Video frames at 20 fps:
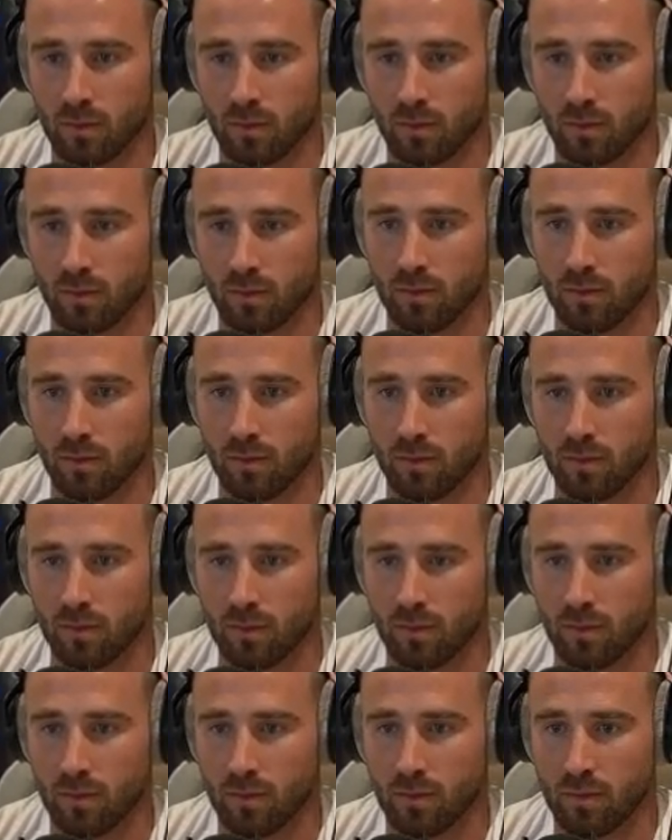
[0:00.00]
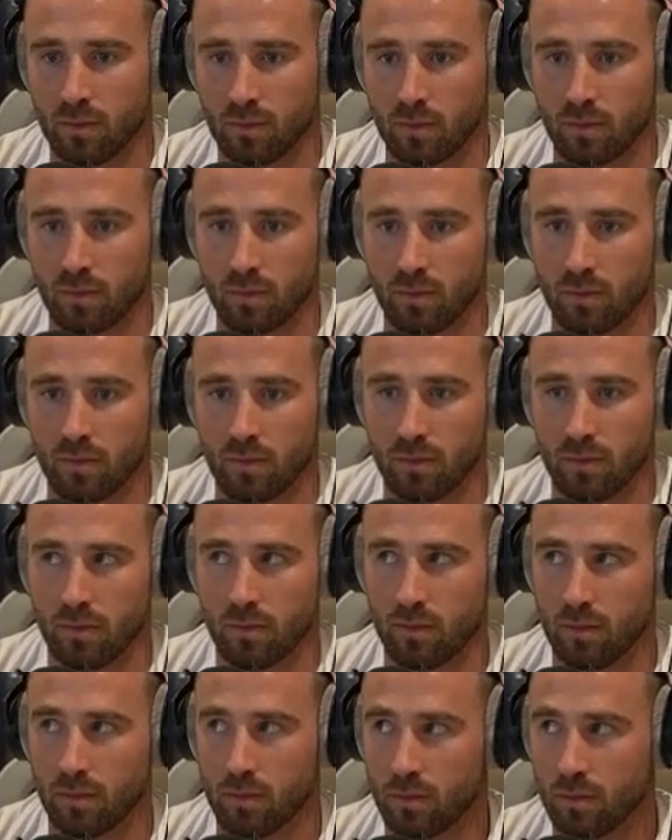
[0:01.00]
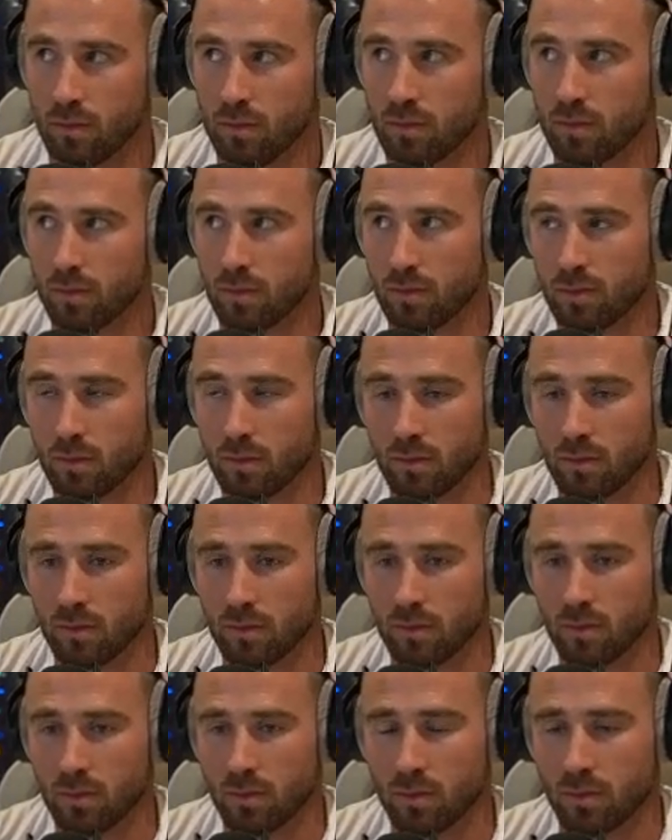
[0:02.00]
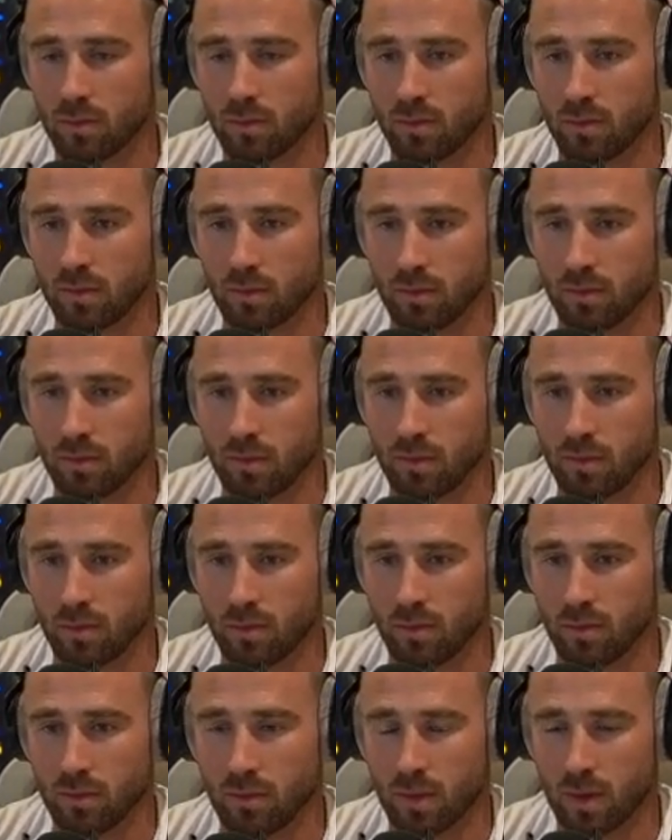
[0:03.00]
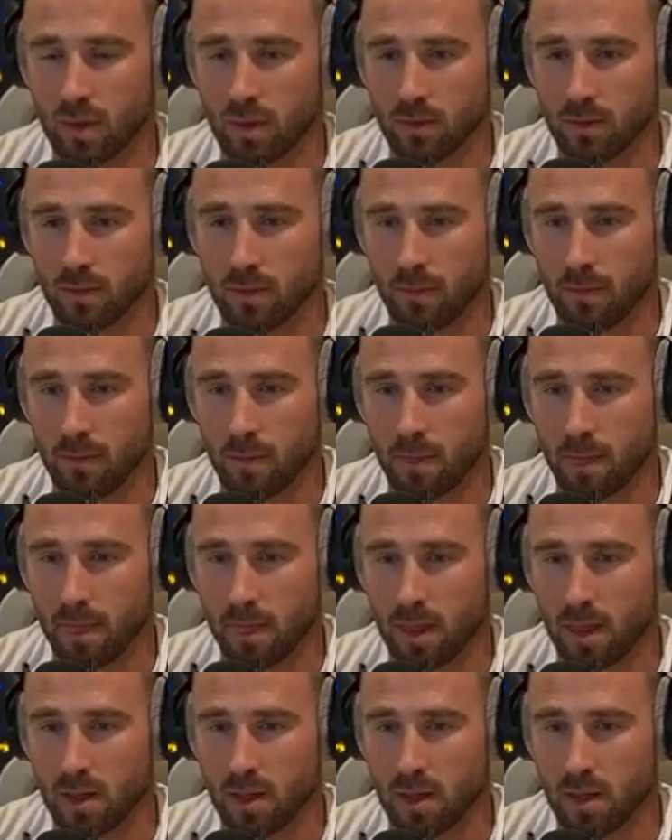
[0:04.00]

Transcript: No words are spoken by the person on screen.